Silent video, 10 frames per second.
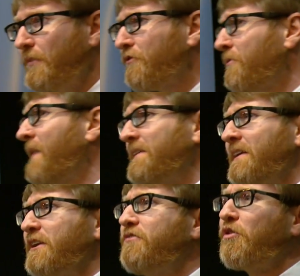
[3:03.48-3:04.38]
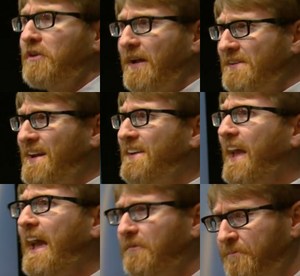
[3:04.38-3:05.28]
from nineteen ninety-four to nineteen
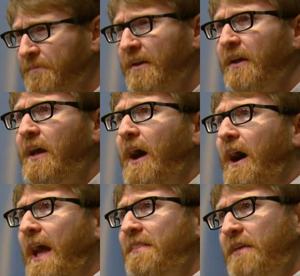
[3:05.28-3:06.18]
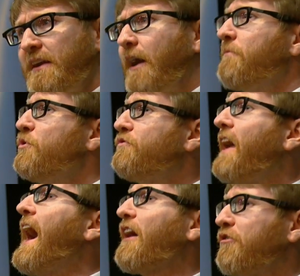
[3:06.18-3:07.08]
ninety-eight. Uh, and then I moved
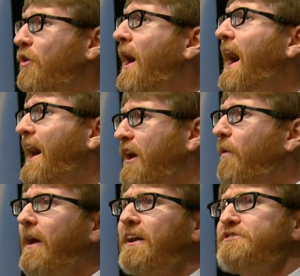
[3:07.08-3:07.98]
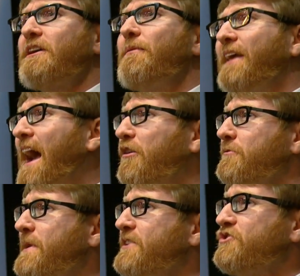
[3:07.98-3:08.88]
to Akron, Ohio. I got a job at the Akron
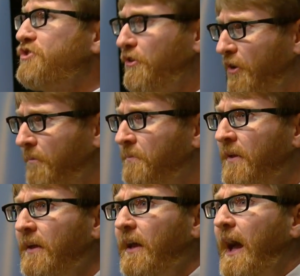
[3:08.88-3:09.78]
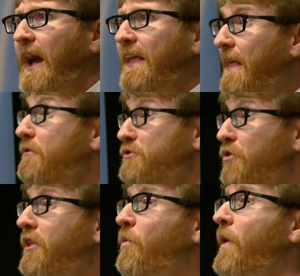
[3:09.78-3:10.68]
Beacon Journal. And that was
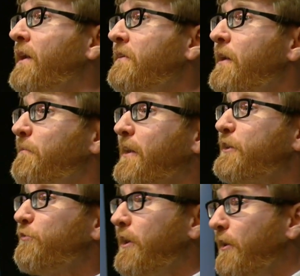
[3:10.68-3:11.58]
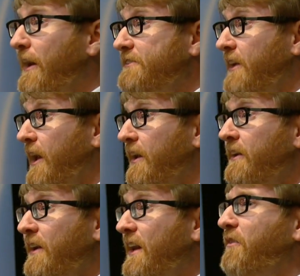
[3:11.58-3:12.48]
really when my career as a
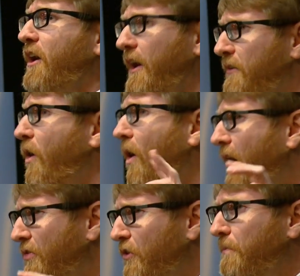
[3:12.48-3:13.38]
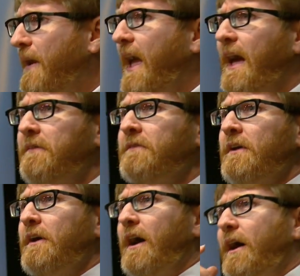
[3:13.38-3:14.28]
kind of a, an author began,
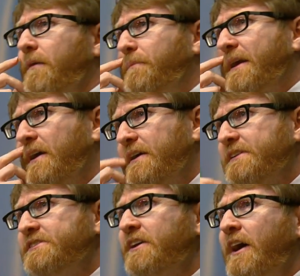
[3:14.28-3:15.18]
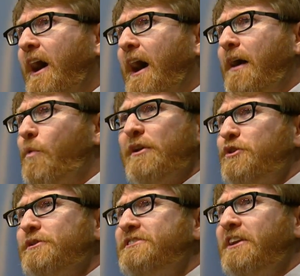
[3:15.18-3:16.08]
uh, because I went
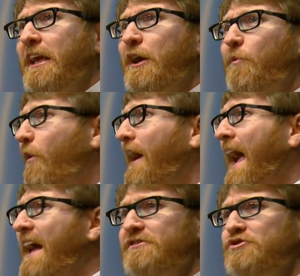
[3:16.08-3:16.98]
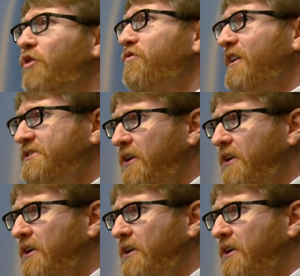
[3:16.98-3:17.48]
to a city where I had no friends at